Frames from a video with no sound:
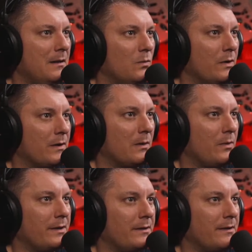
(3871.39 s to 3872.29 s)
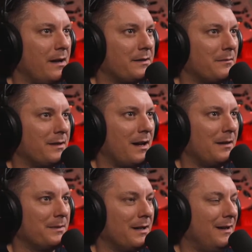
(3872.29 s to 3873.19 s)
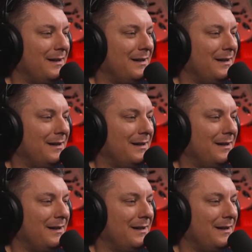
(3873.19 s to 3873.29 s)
whether I want it or not sometimes.